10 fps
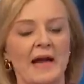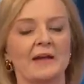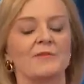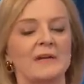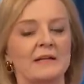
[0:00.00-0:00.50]

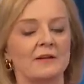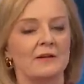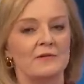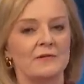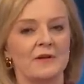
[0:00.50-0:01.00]
Bank of
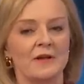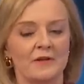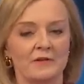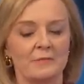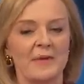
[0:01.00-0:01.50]
England
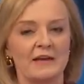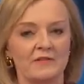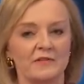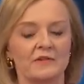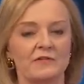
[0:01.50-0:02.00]
that make
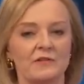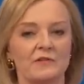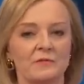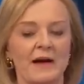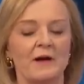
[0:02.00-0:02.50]

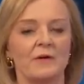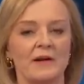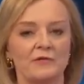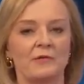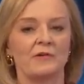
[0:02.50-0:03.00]
decisions about
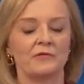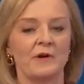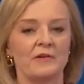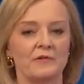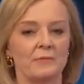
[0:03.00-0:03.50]
interest
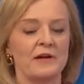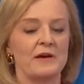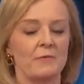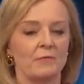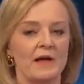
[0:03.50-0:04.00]
rates. And
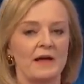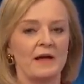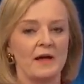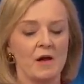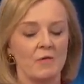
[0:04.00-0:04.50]
we're,
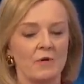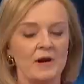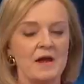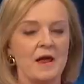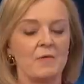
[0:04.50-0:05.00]
we're,
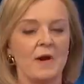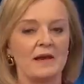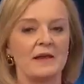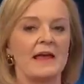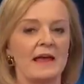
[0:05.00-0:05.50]
we're
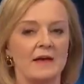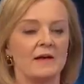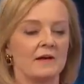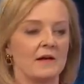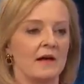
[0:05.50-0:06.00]
nowhere
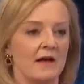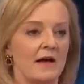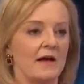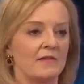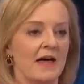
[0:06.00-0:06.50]
near
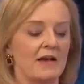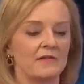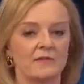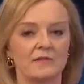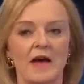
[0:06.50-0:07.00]
uh,
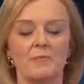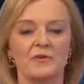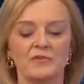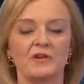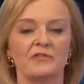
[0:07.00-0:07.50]
that, that
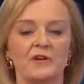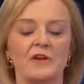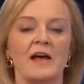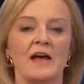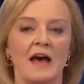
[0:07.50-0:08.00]

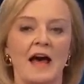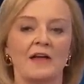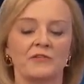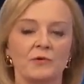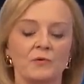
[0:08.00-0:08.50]
position
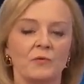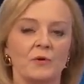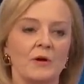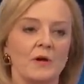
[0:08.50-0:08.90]
at all.